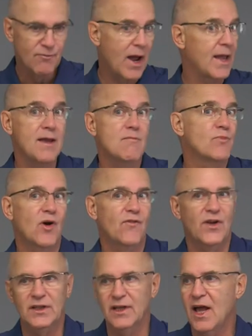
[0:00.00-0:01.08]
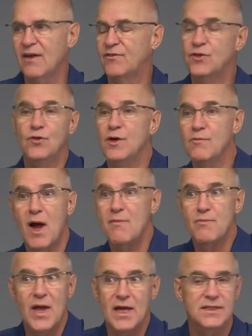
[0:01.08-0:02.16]
my imperfect life doing my
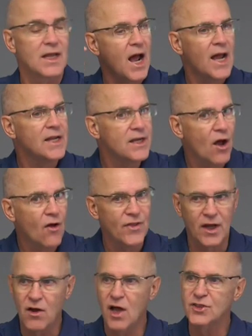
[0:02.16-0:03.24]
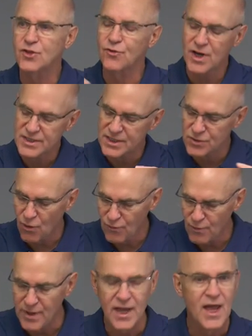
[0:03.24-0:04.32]
best, I know that God's grace is over
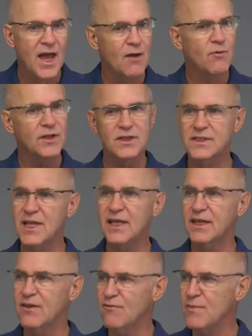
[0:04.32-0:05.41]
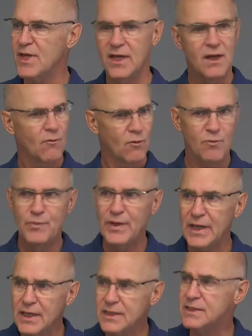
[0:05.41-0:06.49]
me. And what does that give me? Well,
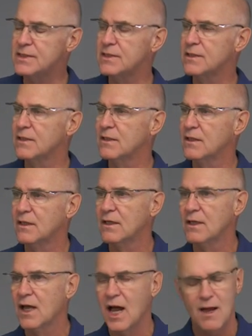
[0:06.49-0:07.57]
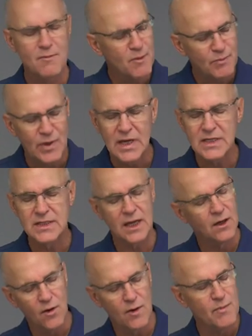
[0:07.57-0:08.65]
peace. I'm at peace. I
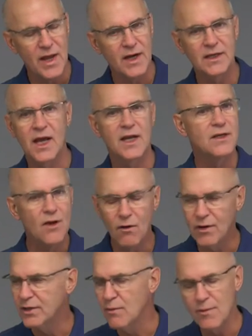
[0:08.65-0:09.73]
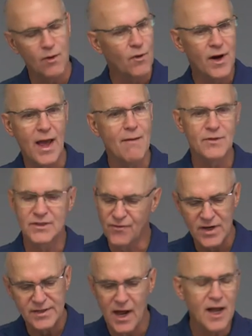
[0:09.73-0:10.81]
can go to bed at night knowing no matter what happens, if
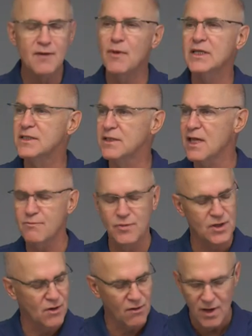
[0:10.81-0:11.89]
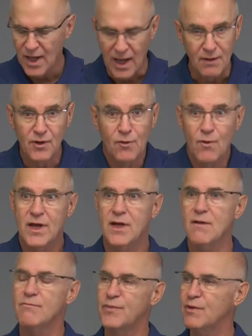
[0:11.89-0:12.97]
I die in my sleep, you know, I'm going to wake
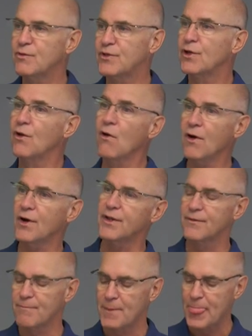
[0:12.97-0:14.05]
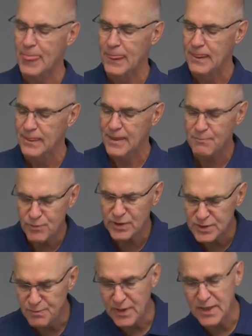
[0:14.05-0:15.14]
up and be with the Lord. That
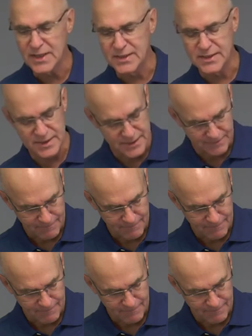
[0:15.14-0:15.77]
brings peace.